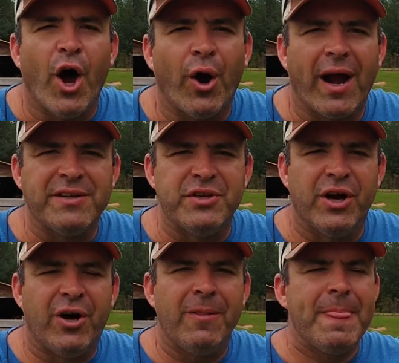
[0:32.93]
All right,
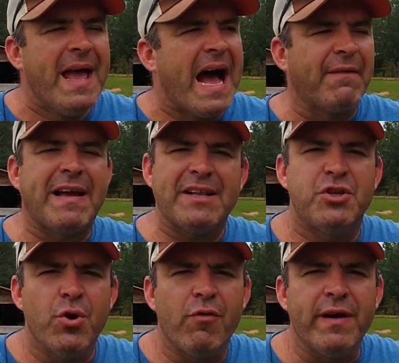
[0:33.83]
y'all, I've
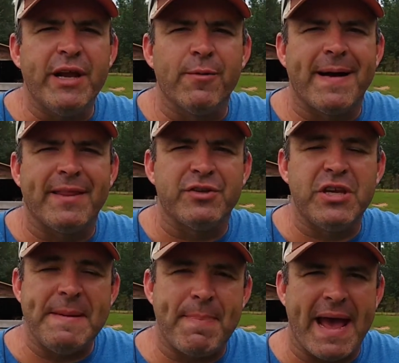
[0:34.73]
got you over here by the
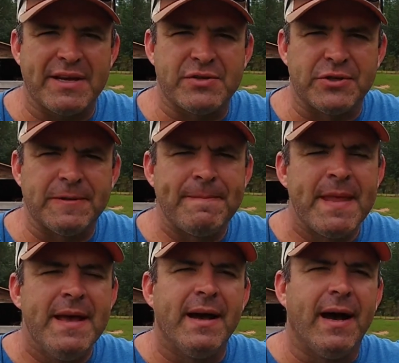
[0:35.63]
sheep pasture
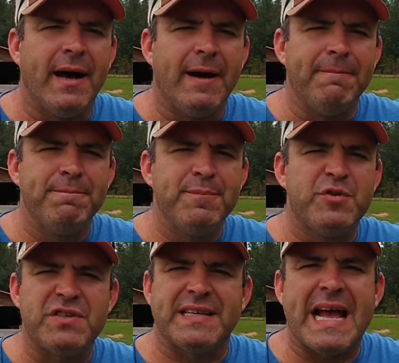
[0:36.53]

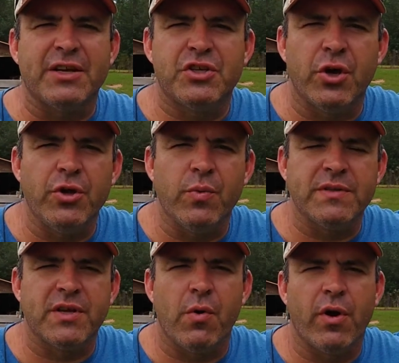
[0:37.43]
just to kind of show you
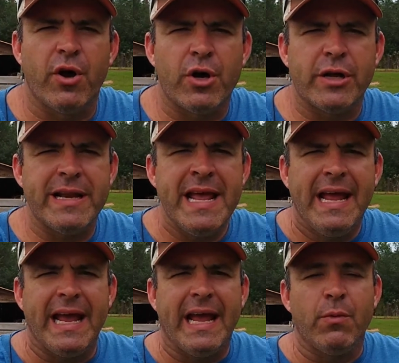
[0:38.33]
what's going on
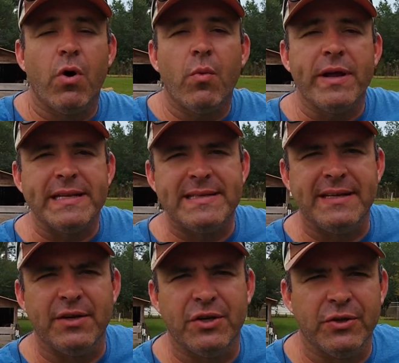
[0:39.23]
and what we
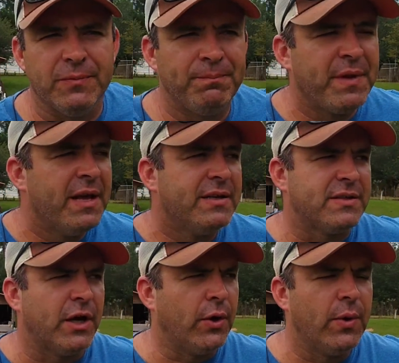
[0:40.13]
intend to do.
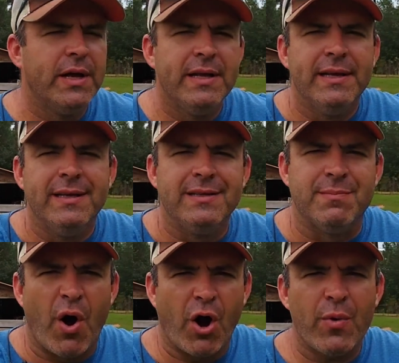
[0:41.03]
So
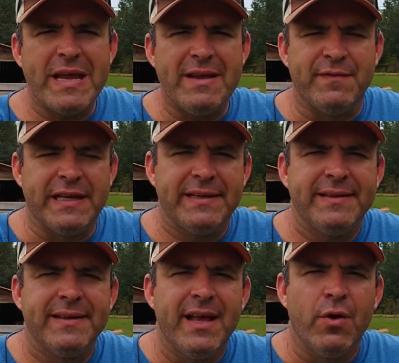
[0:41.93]
tomorrow evening,
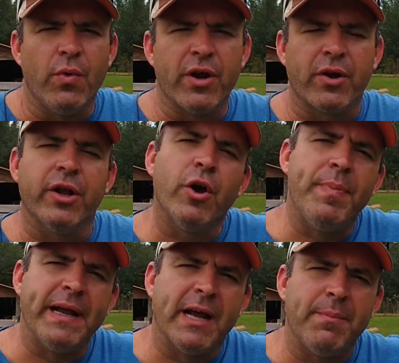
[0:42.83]
we are going to go
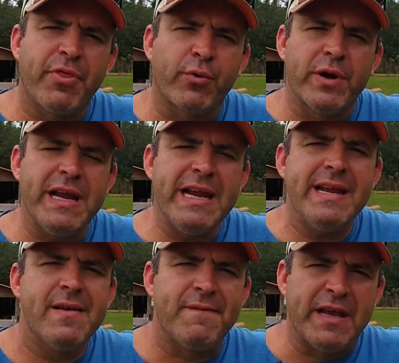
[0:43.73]
pick up
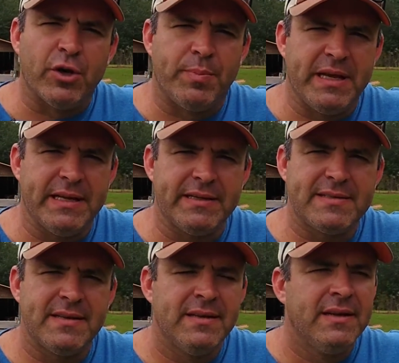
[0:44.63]
3 feeder
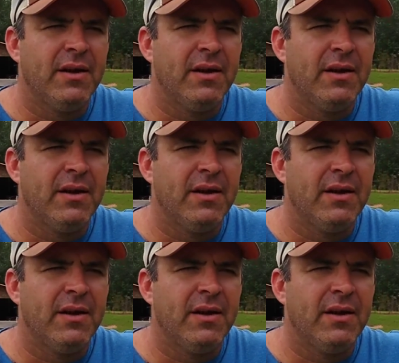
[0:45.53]
pigs.